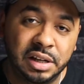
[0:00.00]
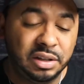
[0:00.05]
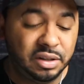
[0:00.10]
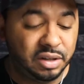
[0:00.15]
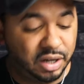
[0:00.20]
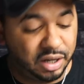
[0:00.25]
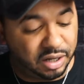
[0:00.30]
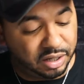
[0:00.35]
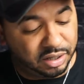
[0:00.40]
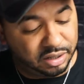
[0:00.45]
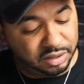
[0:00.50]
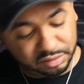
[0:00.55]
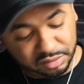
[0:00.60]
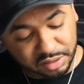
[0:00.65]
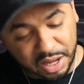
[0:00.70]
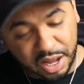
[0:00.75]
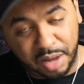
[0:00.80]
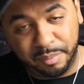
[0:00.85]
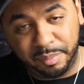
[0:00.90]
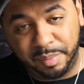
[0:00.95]
Uh,
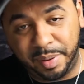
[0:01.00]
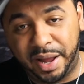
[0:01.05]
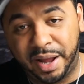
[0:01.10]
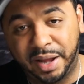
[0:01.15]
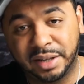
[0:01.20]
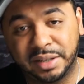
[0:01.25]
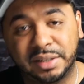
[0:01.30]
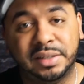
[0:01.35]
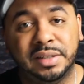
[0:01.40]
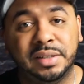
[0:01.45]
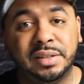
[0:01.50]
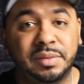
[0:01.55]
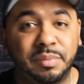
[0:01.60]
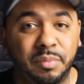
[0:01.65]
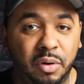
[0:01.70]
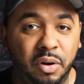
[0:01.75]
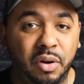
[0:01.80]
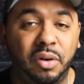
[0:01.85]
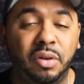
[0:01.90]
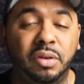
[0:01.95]
compact,
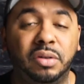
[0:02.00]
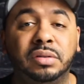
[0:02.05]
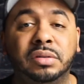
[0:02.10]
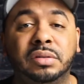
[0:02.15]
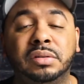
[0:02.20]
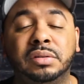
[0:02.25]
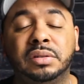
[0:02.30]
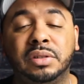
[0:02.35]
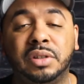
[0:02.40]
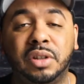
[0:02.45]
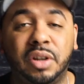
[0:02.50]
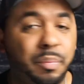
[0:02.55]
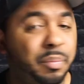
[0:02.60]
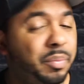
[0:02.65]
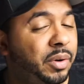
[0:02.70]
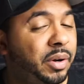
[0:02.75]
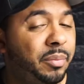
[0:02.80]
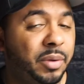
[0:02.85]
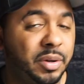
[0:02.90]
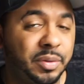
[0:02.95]
small, you could
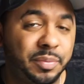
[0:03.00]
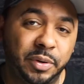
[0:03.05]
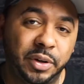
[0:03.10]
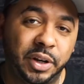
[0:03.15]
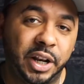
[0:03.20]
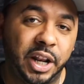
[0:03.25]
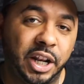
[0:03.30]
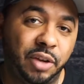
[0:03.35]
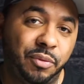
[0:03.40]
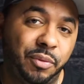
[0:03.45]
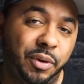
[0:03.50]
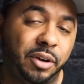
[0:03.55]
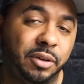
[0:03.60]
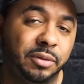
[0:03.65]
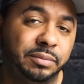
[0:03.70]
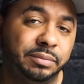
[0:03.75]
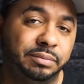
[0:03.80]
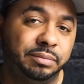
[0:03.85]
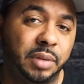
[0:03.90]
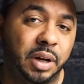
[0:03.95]
pretty much put it anywhere.
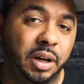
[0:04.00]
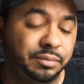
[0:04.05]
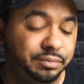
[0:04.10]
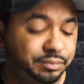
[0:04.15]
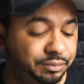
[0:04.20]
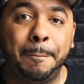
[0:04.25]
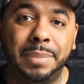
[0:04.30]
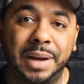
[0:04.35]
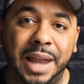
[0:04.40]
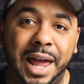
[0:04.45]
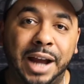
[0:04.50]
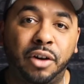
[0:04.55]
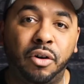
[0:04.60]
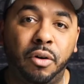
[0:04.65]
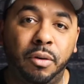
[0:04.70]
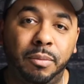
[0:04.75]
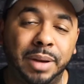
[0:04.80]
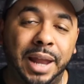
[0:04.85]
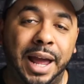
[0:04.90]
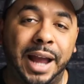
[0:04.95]
But black
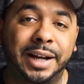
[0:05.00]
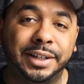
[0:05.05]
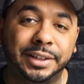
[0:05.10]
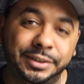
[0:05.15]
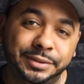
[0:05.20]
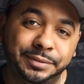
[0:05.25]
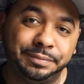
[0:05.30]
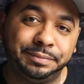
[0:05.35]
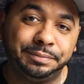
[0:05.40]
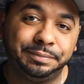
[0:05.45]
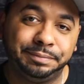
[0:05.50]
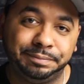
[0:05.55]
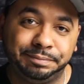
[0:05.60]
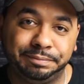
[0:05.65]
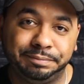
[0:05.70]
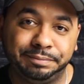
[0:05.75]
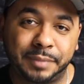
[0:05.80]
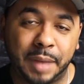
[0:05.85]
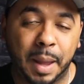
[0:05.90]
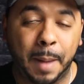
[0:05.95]
on black,
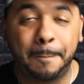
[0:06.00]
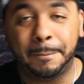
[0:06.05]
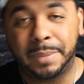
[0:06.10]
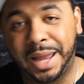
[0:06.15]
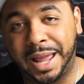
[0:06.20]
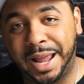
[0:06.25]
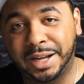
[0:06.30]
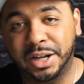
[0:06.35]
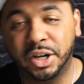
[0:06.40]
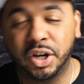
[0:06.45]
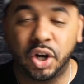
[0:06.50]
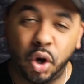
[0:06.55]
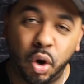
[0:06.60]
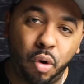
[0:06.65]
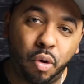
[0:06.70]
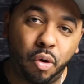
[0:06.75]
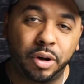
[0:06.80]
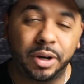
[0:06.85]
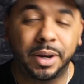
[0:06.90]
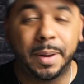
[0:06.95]
black
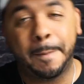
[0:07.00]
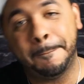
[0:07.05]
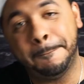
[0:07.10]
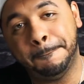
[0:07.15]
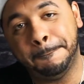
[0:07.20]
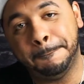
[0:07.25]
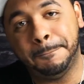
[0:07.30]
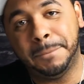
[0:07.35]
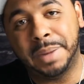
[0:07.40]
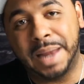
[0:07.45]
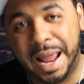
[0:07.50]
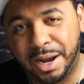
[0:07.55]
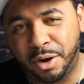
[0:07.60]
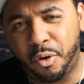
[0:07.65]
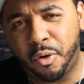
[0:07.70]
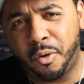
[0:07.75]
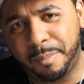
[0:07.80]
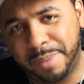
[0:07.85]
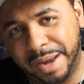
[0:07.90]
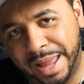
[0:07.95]
on black
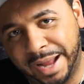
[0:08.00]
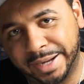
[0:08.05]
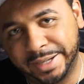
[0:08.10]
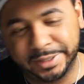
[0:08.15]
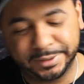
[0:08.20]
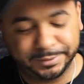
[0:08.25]
on black,